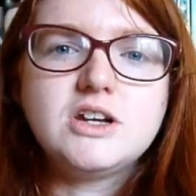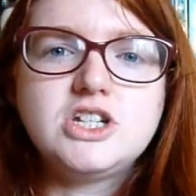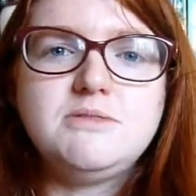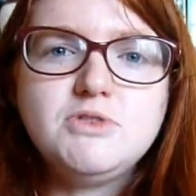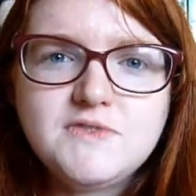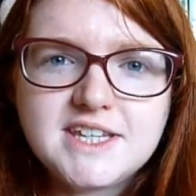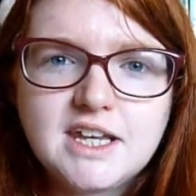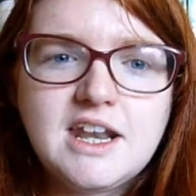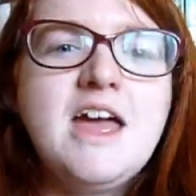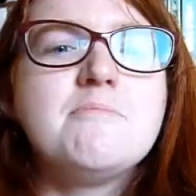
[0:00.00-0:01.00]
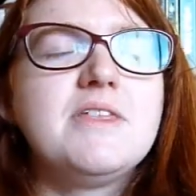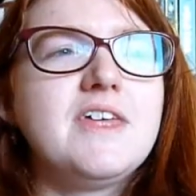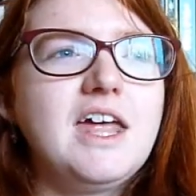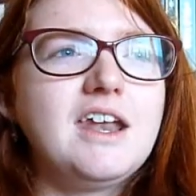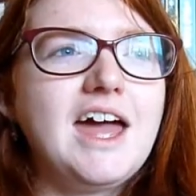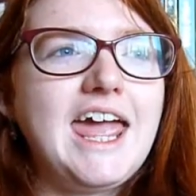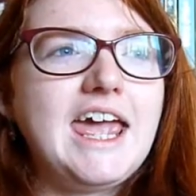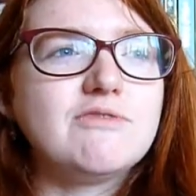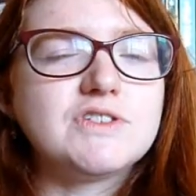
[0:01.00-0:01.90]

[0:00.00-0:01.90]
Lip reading: She moves in, but then a